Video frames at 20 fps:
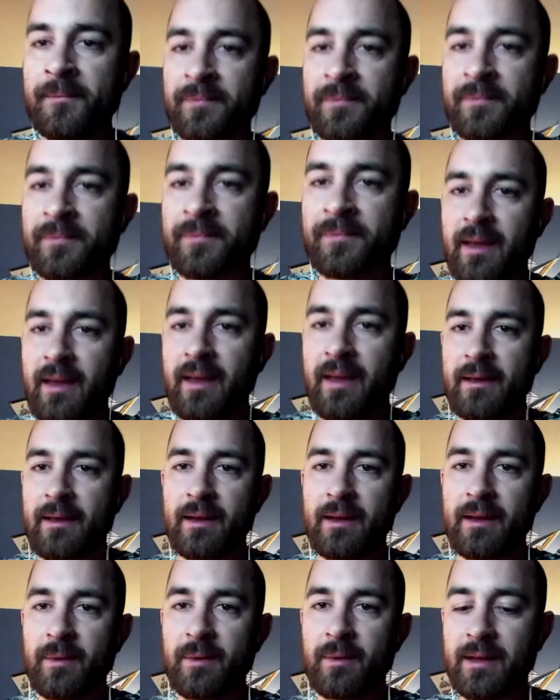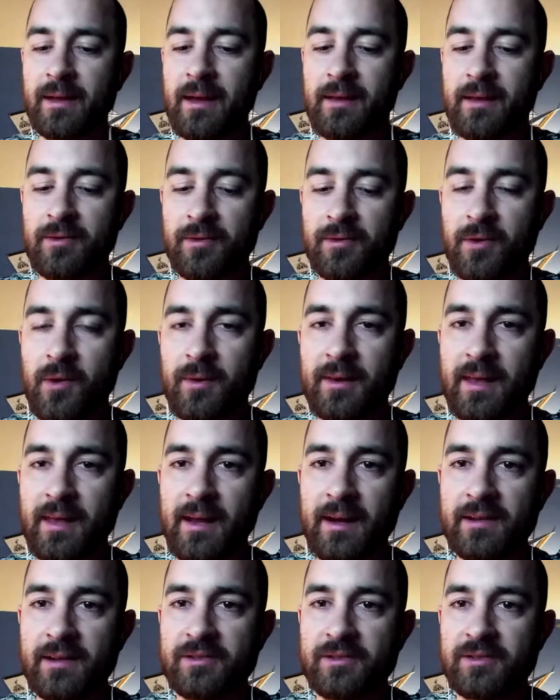Yeah, I like when they throw in that
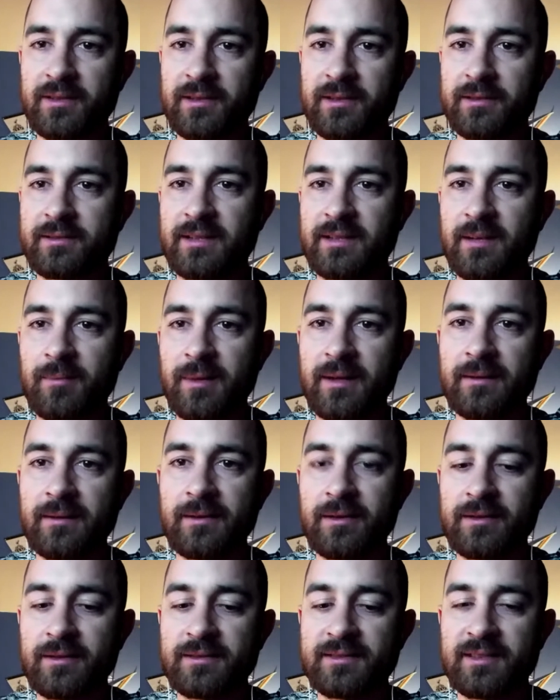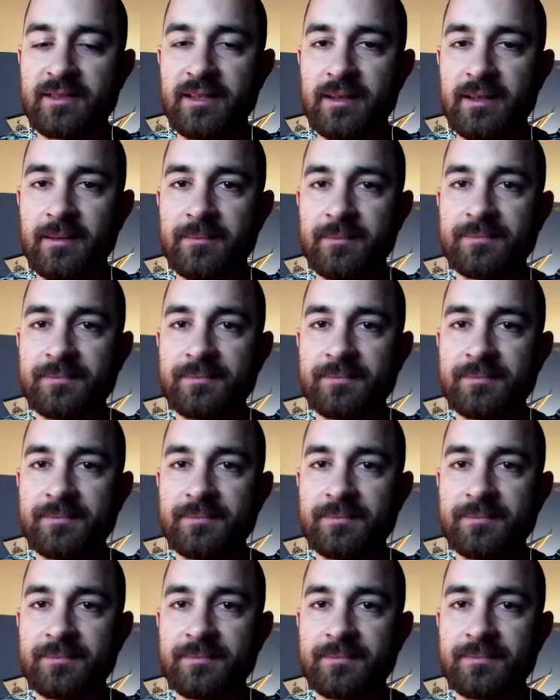extra little tidbit and you could see